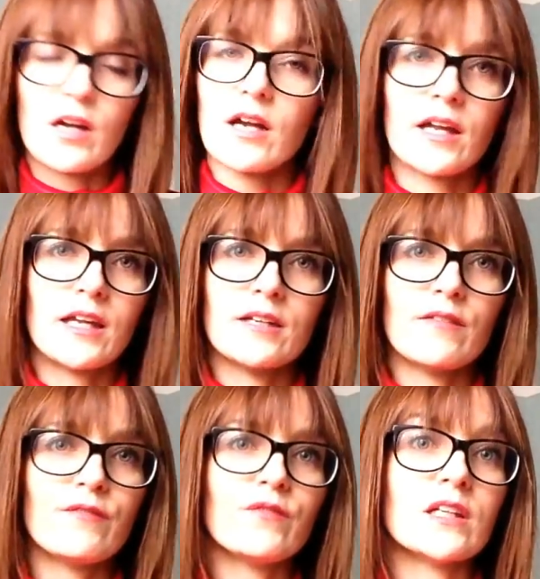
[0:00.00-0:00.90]
a
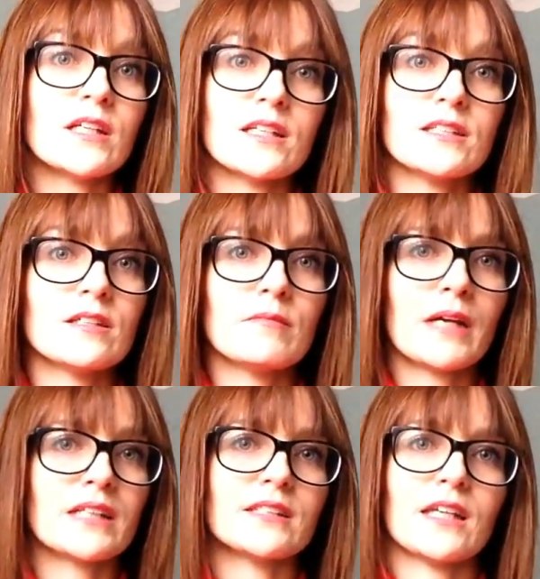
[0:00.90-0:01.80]
fitness
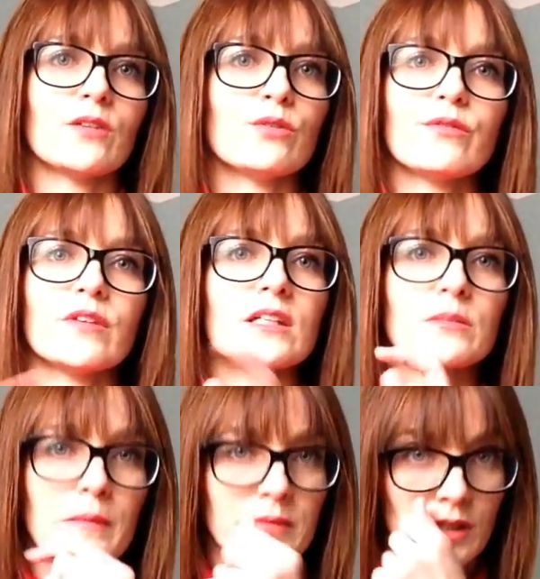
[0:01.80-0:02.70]
magazine or a fitness
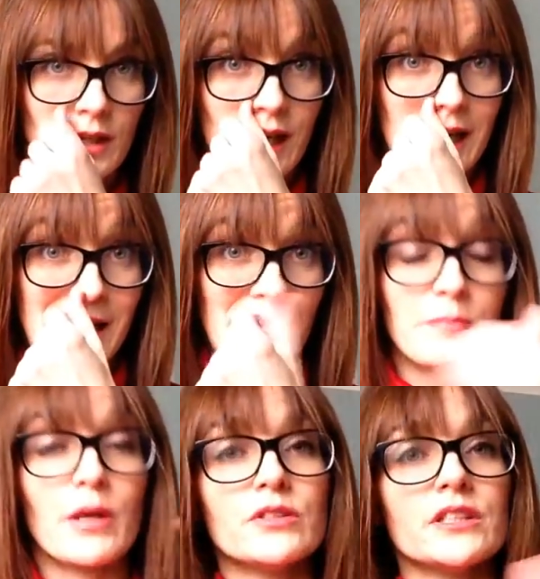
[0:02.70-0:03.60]
website
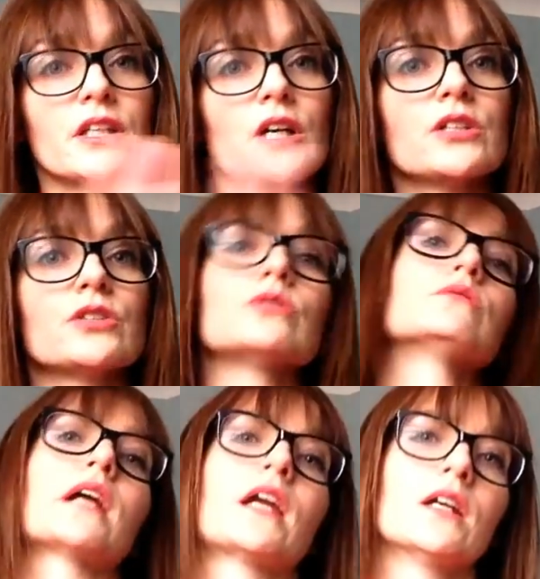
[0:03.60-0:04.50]
posted her
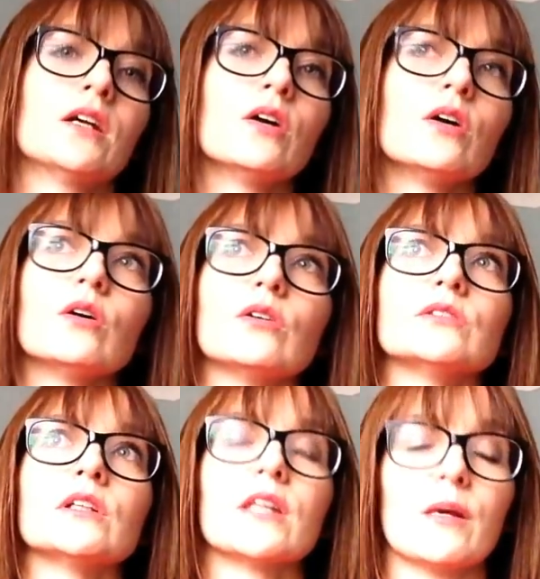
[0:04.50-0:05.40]
story
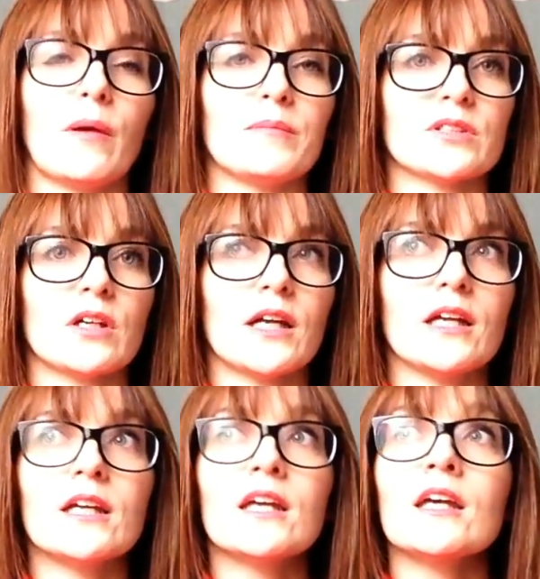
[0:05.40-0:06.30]
on their website
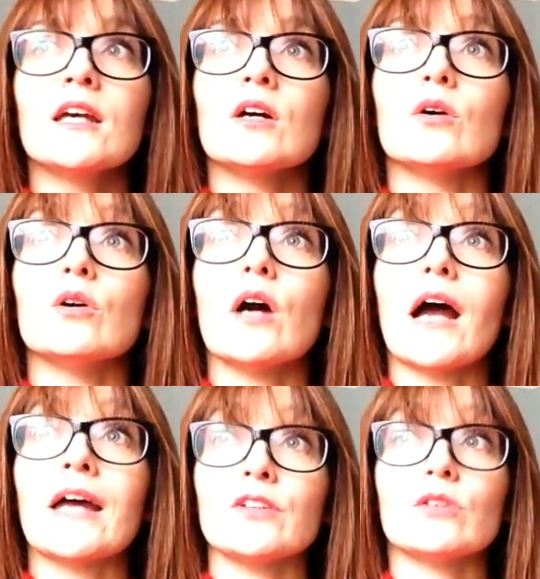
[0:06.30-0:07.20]

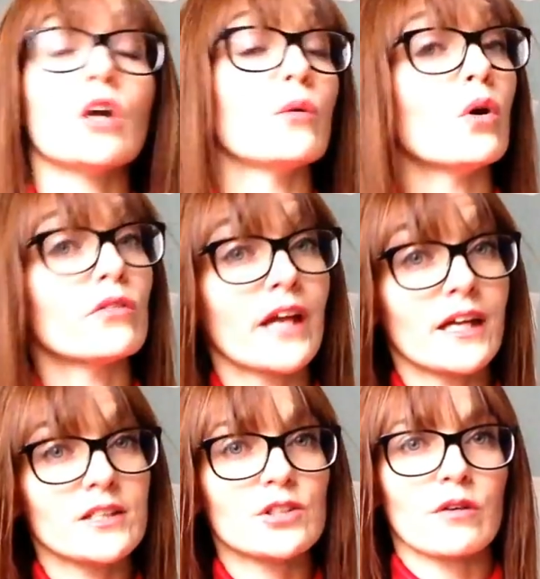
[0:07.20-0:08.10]
and no on their
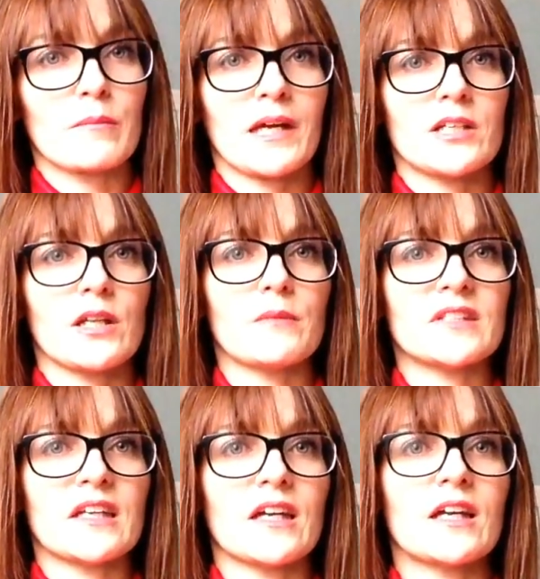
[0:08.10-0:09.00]
Instagram page that was
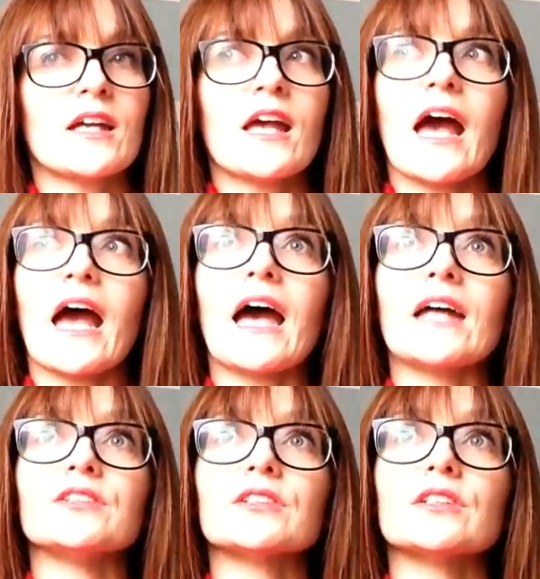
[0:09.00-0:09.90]
it
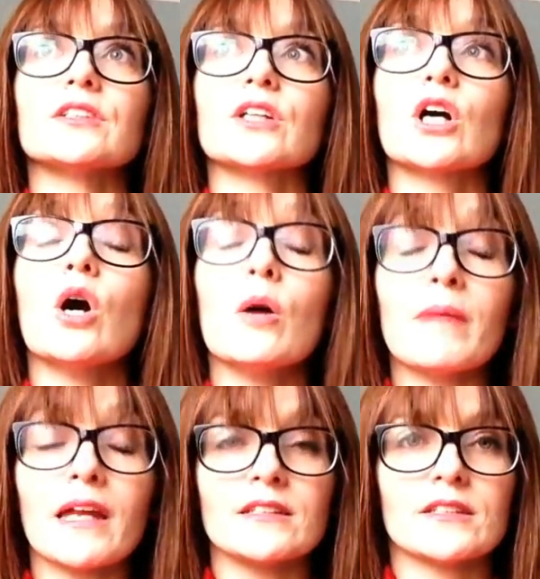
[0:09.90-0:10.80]
and the
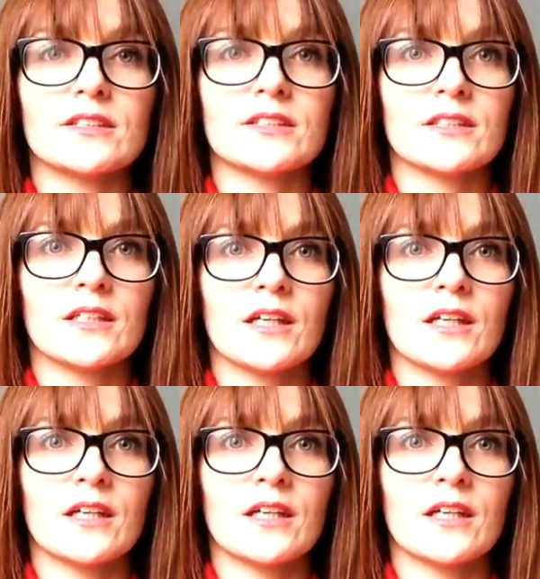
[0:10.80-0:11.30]
comments